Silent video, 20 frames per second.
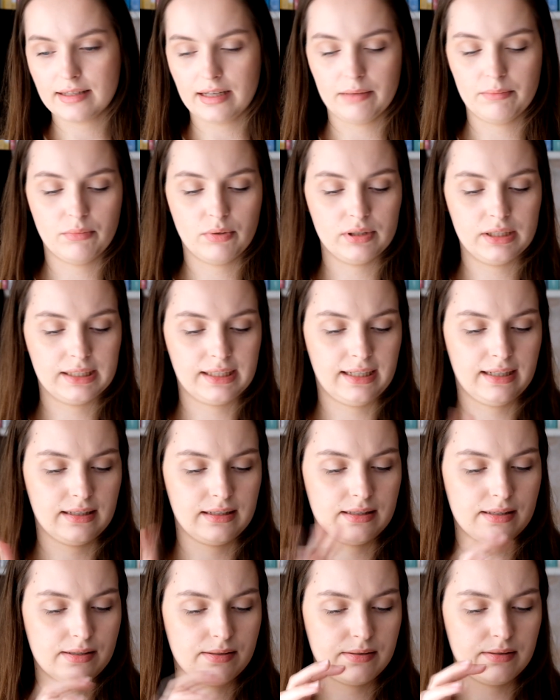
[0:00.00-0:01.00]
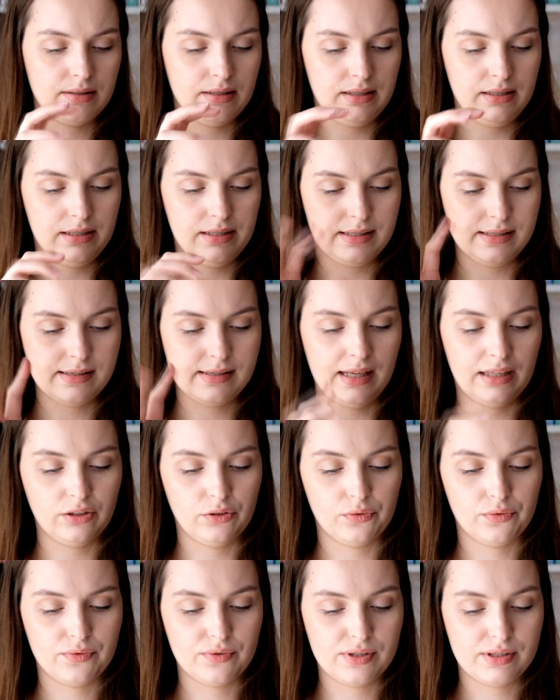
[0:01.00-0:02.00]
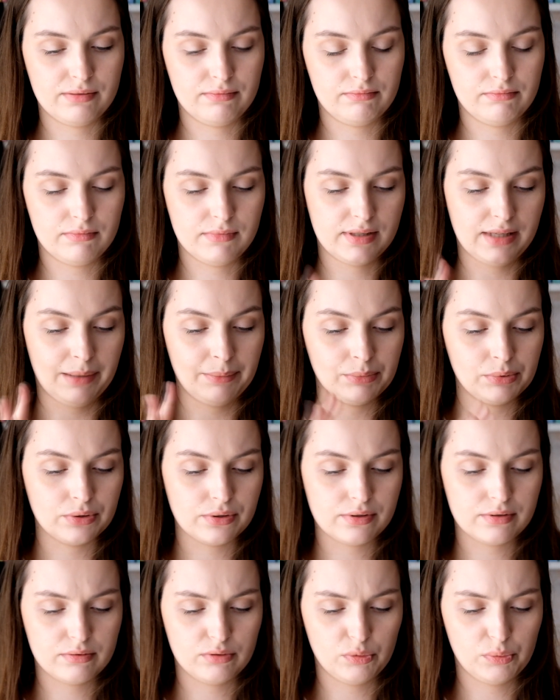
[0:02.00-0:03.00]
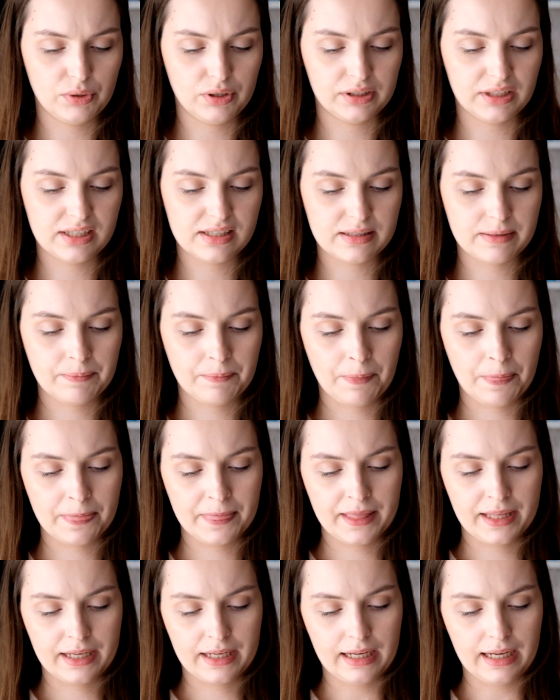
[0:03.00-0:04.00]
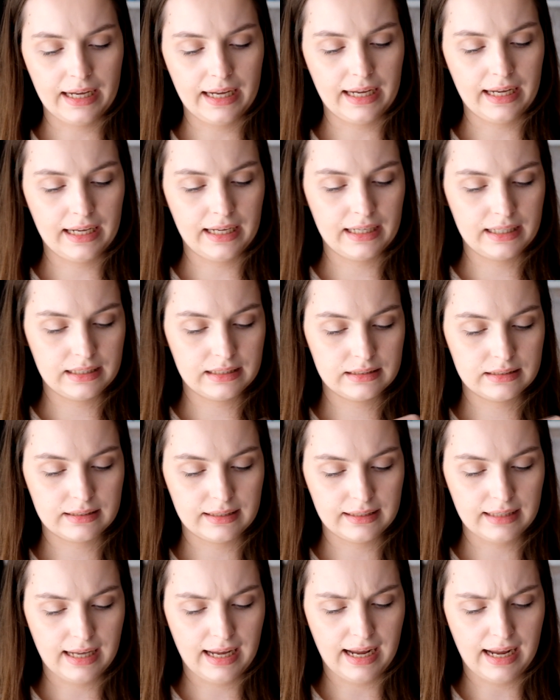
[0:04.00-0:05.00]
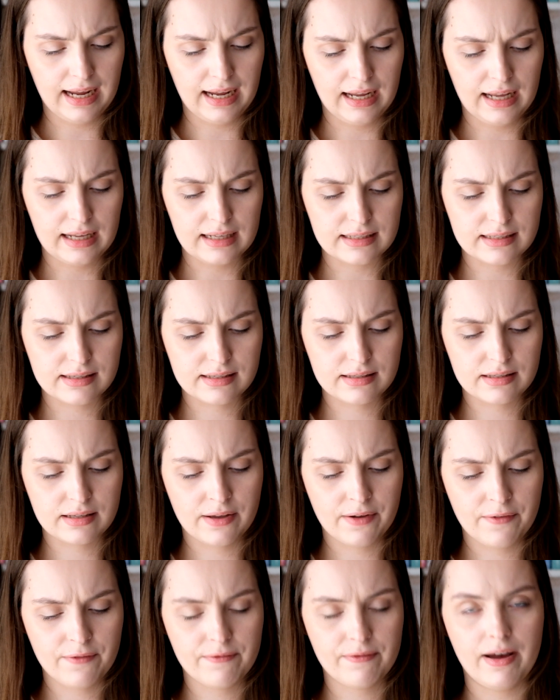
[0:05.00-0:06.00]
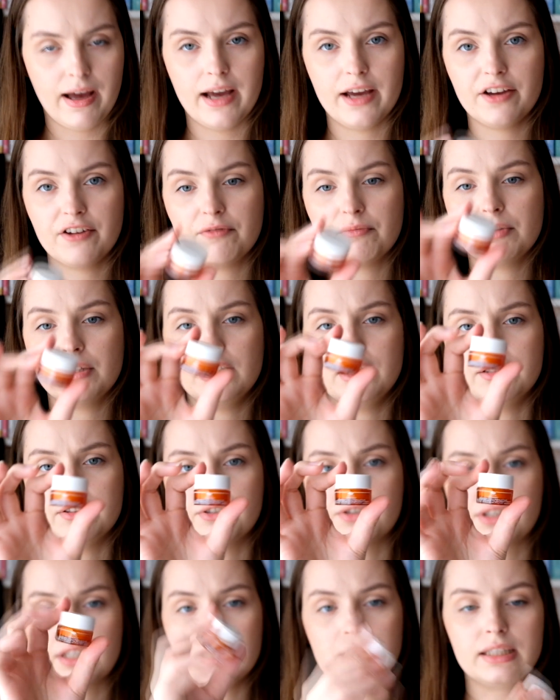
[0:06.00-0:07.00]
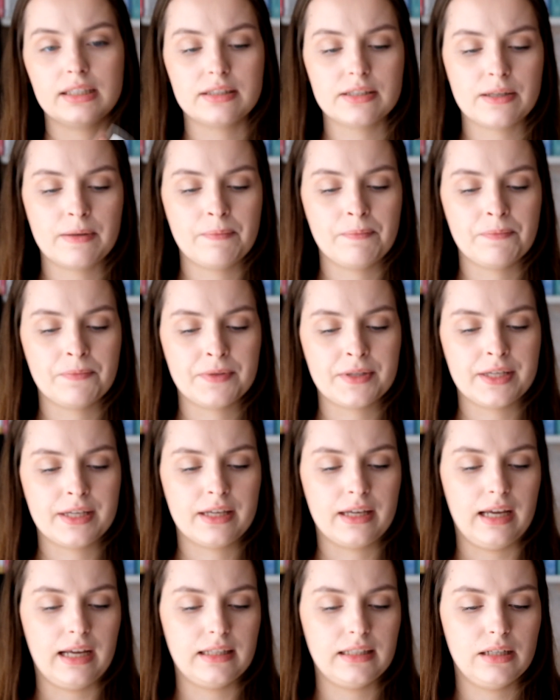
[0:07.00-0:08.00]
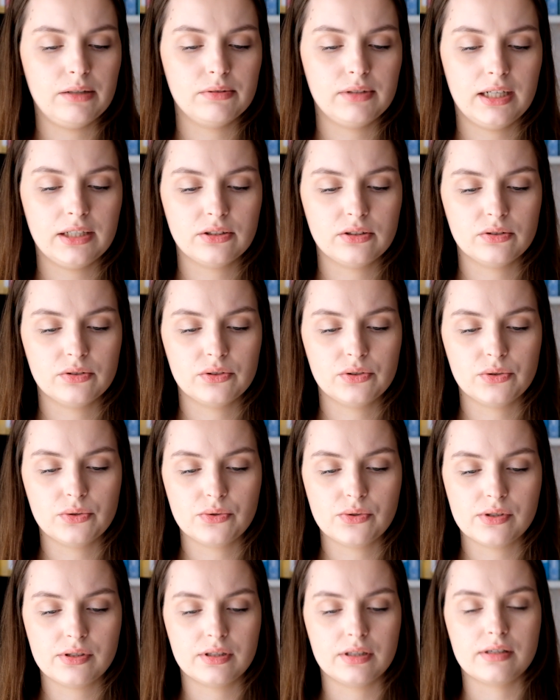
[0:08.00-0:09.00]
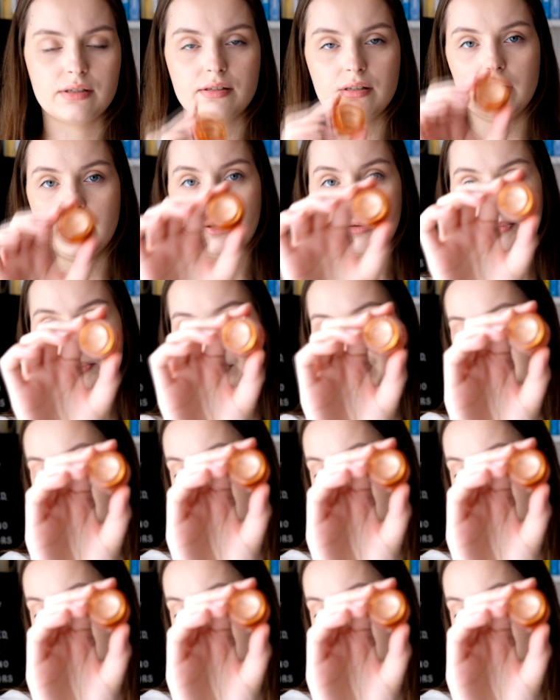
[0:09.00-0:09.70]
I bought like a set of samples, to be honest, and it has 5 milliliters in it, and I would like to use this up.